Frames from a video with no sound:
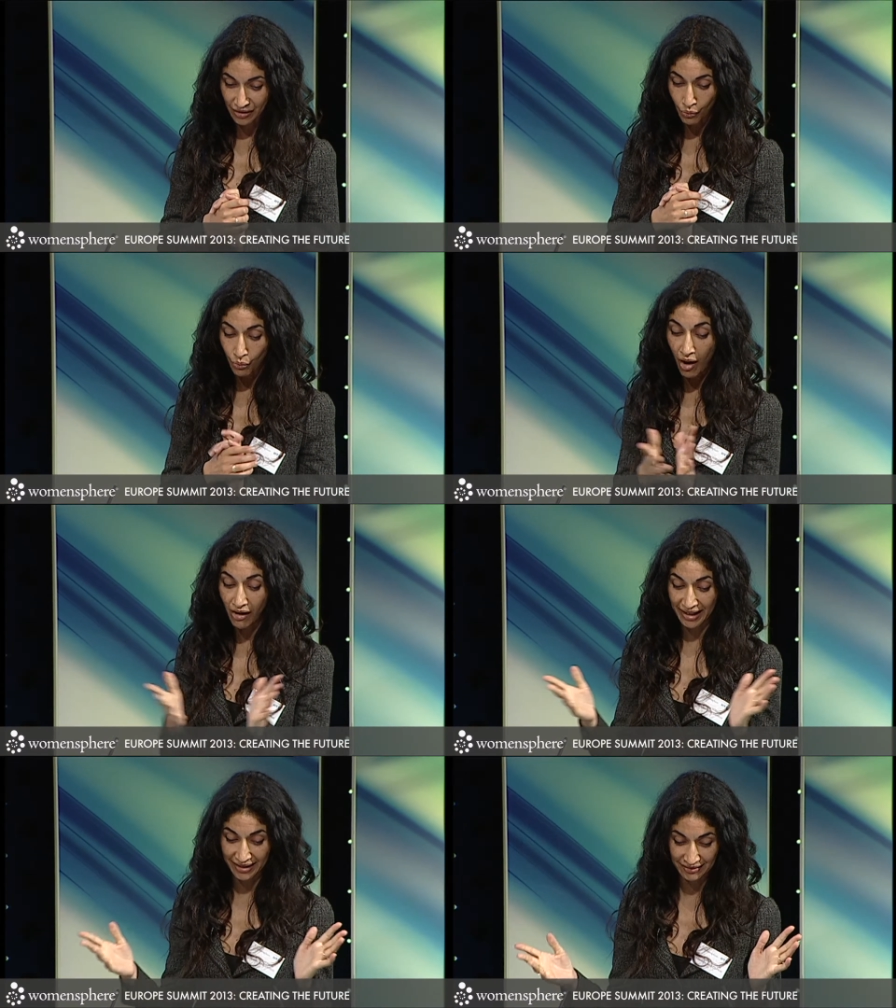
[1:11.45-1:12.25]

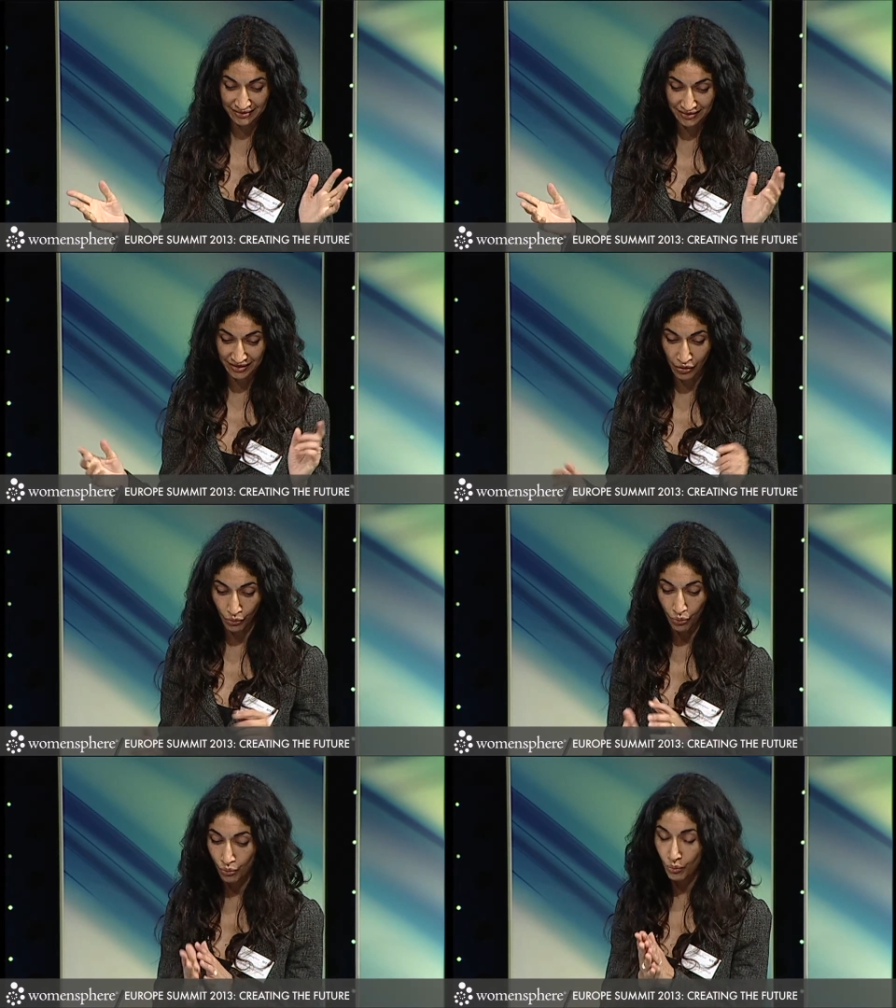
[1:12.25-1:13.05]
why
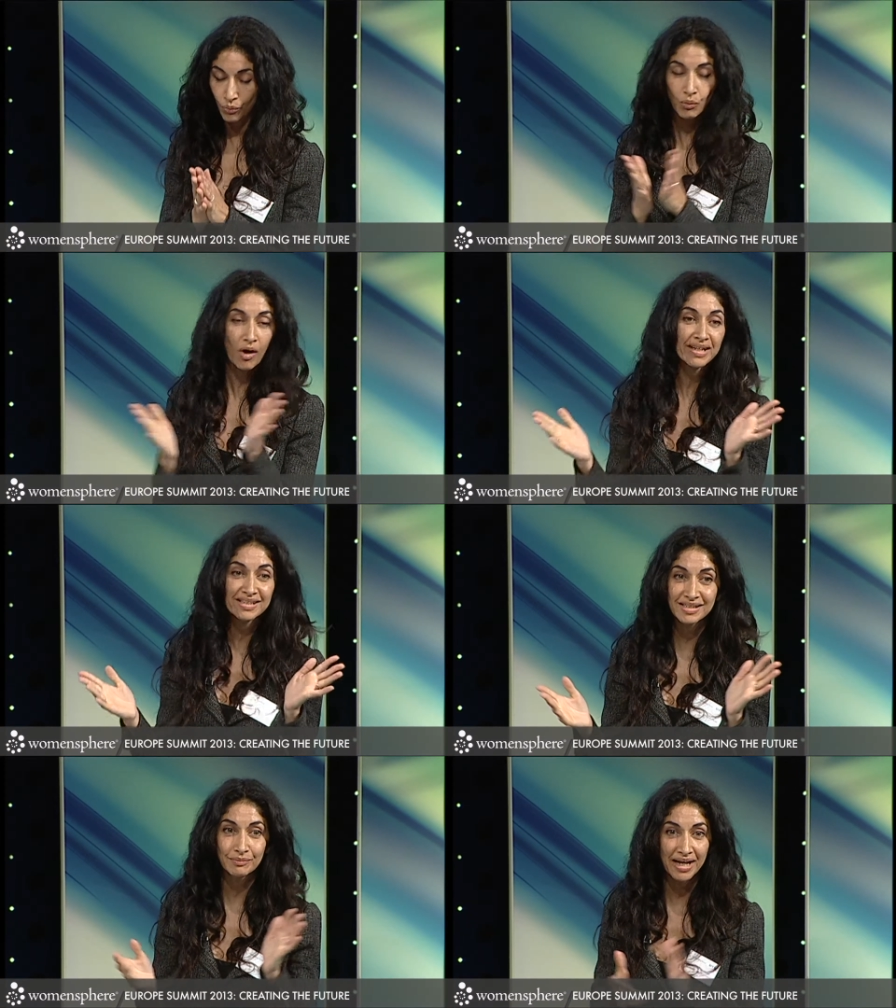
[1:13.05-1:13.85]

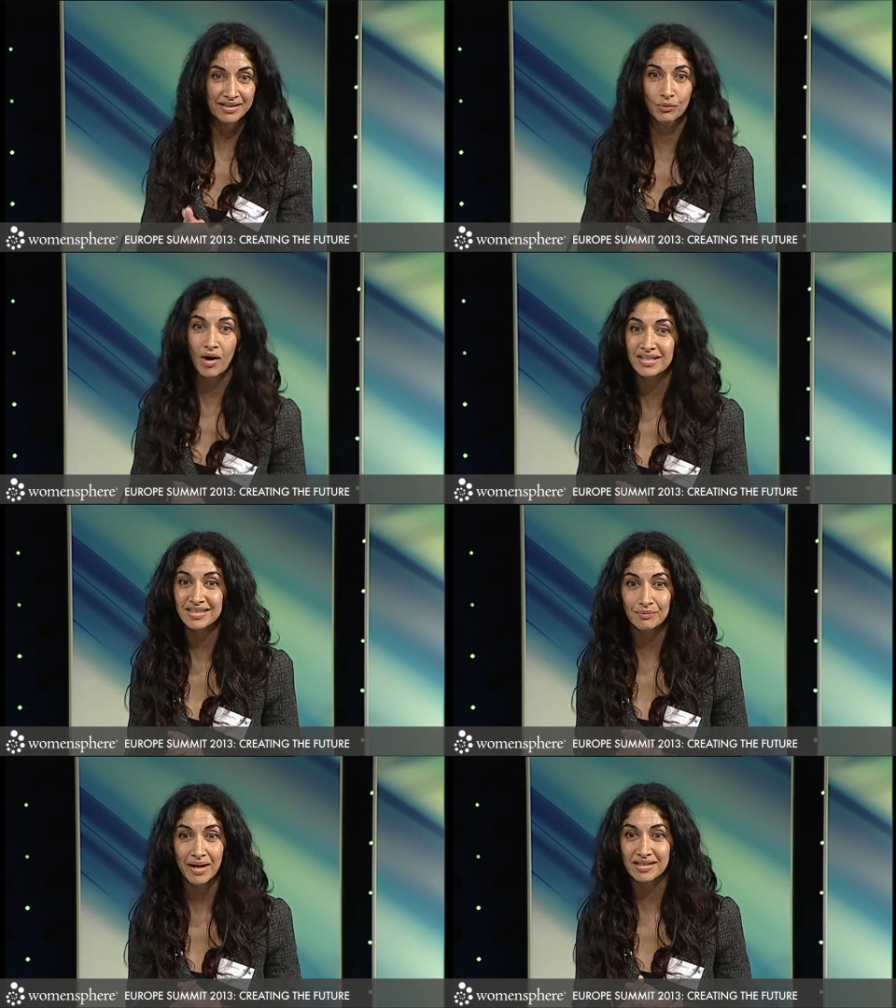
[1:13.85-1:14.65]
does it matter? Why
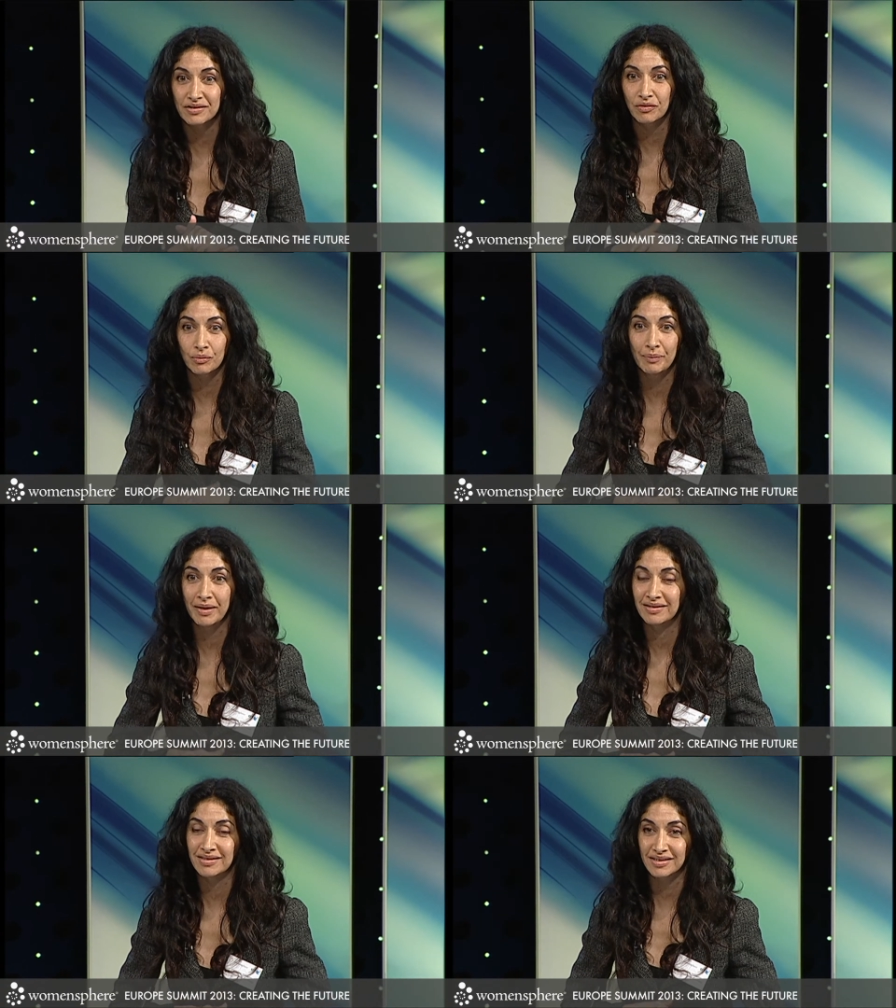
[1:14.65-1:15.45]
does it matter for
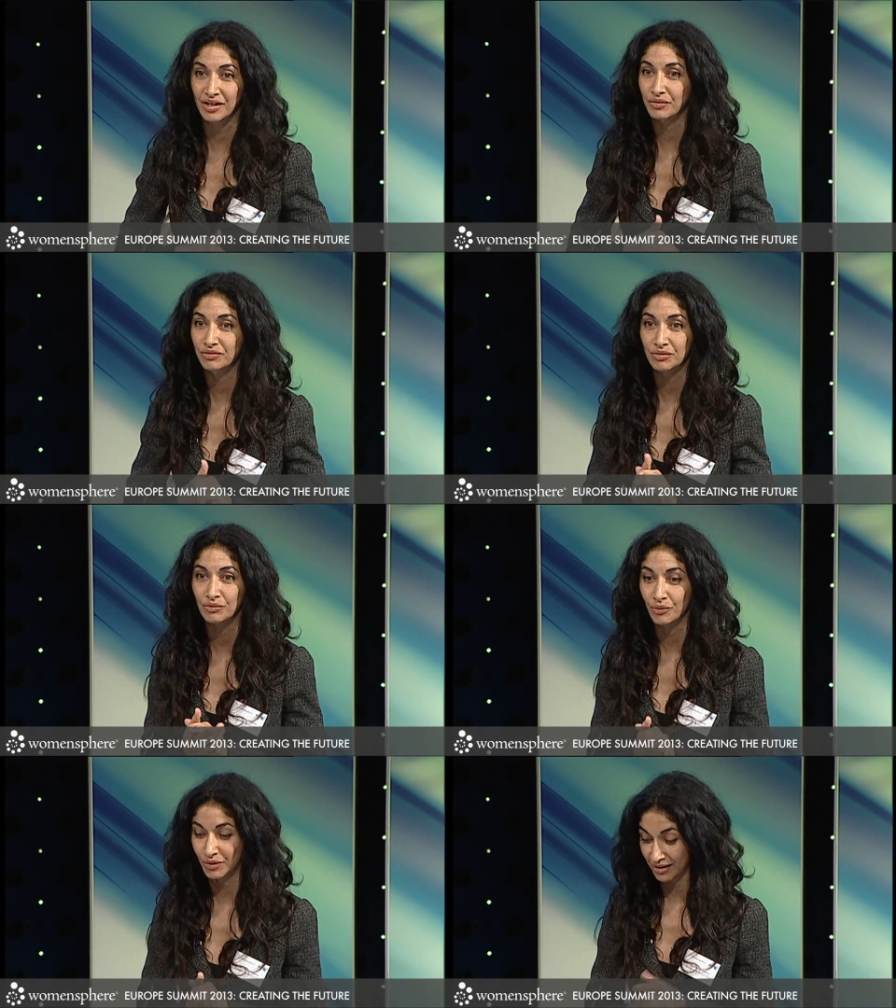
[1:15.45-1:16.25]
women to go through
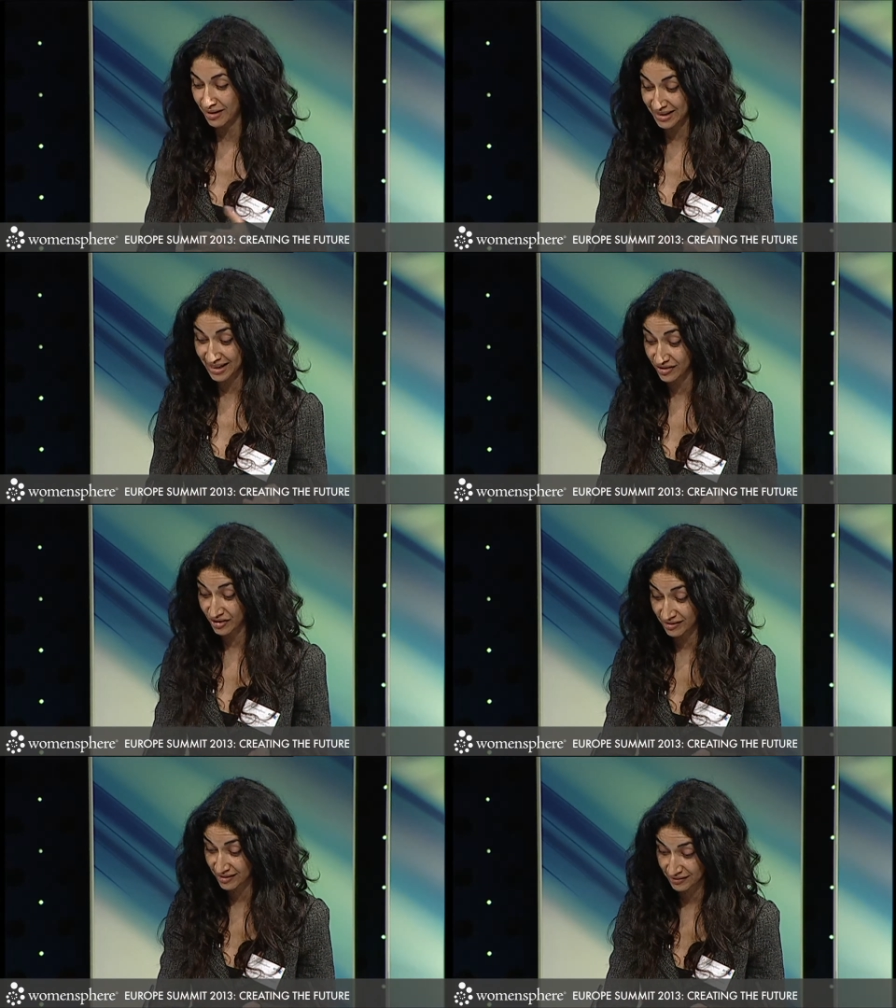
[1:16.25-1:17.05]

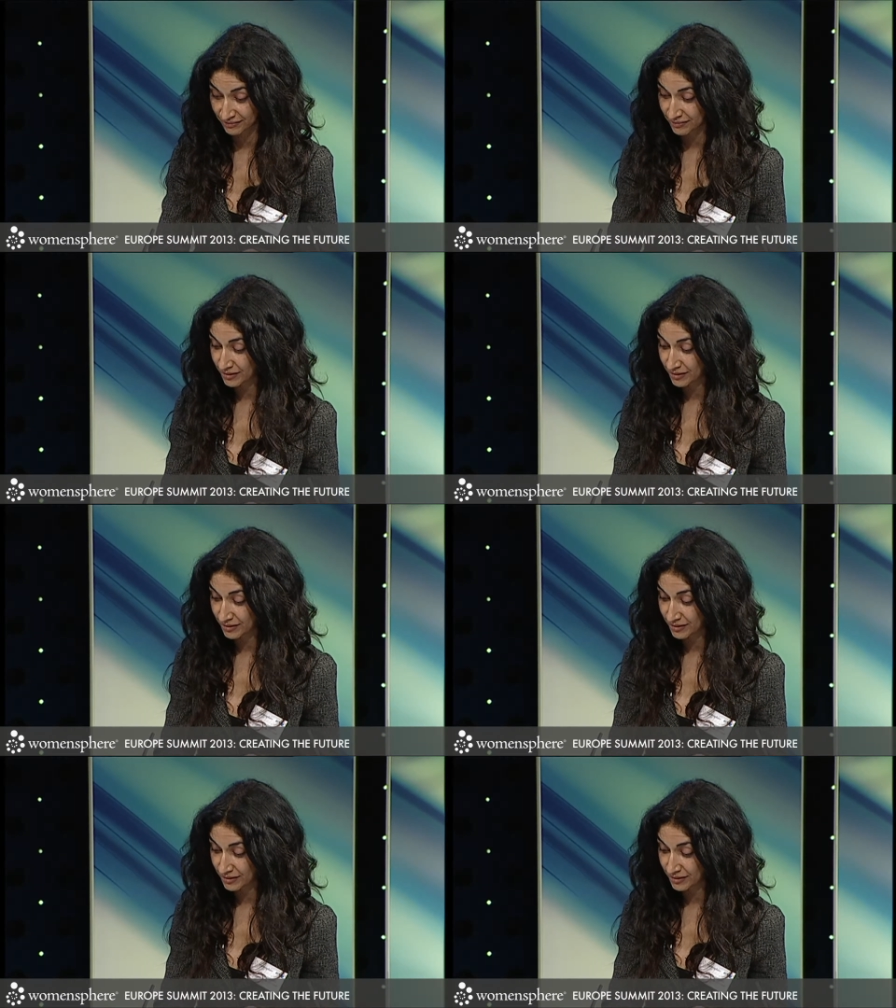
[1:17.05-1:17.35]
organisations?